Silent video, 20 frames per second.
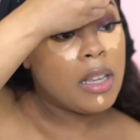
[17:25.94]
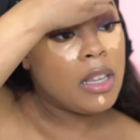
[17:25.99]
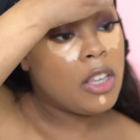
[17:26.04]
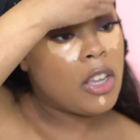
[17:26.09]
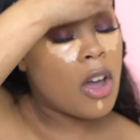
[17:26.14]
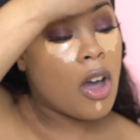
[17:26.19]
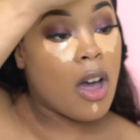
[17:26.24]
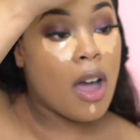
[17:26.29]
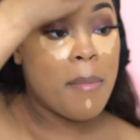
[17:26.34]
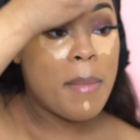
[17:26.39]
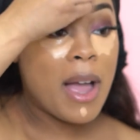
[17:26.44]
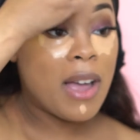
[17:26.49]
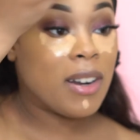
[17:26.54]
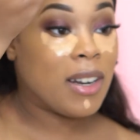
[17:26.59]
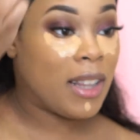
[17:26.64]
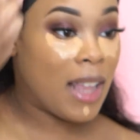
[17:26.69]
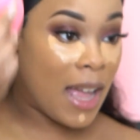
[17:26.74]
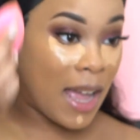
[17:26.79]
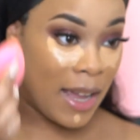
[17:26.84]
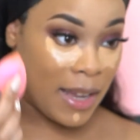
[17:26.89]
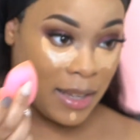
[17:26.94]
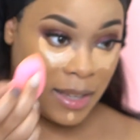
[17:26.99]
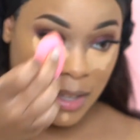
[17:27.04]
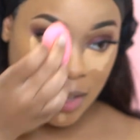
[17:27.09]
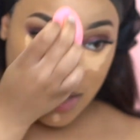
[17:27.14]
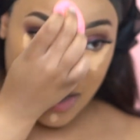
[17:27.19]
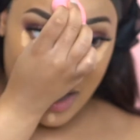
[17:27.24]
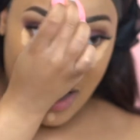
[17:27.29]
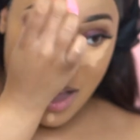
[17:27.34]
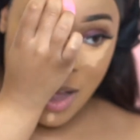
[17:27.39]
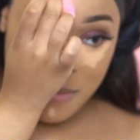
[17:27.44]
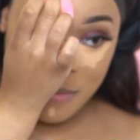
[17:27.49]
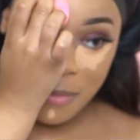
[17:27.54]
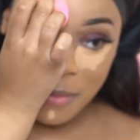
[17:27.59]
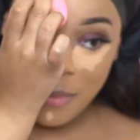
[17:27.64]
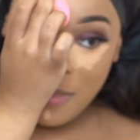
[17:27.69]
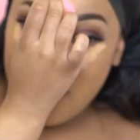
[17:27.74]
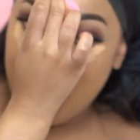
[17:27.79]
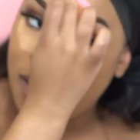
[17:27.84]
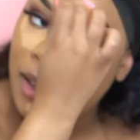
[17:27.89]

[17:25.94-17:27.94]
Y'all, I'm not gonna lie. I'm